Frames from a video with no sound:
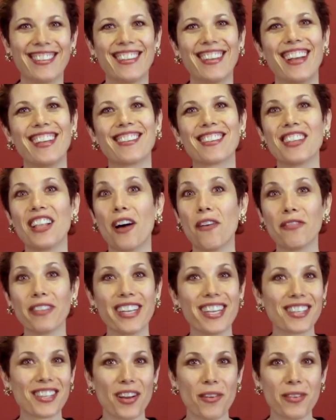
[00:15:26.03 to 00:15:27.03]
it's
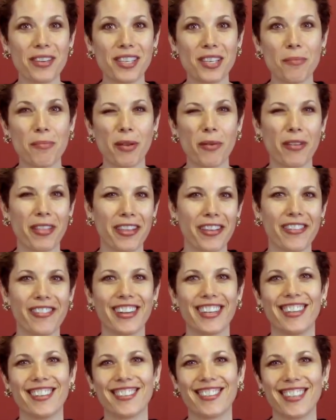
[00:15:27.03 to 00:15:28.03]
lovely as always to be with you
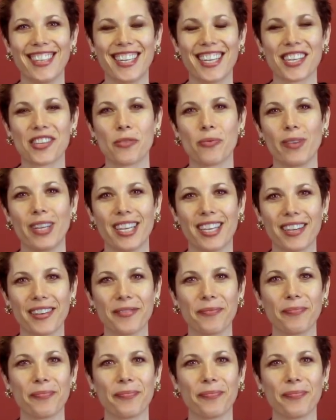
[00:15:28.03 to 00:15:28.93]
and I'll see you next week.